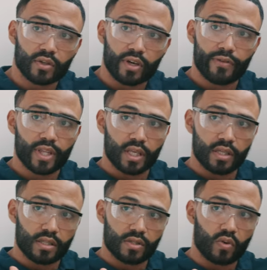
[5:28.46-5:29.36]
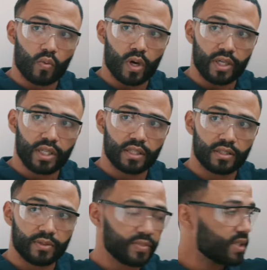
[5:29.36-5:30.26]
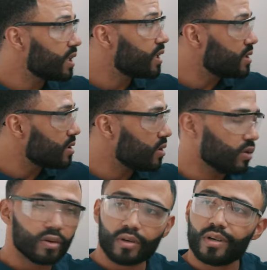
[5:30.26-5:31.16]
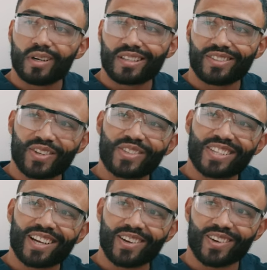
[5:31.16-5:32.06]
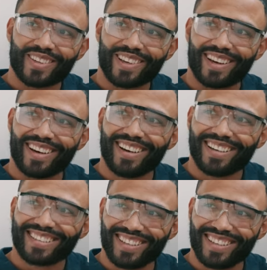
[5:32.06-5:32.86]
but you need to do a post eclipse plumbing inspection. Now, a lot of people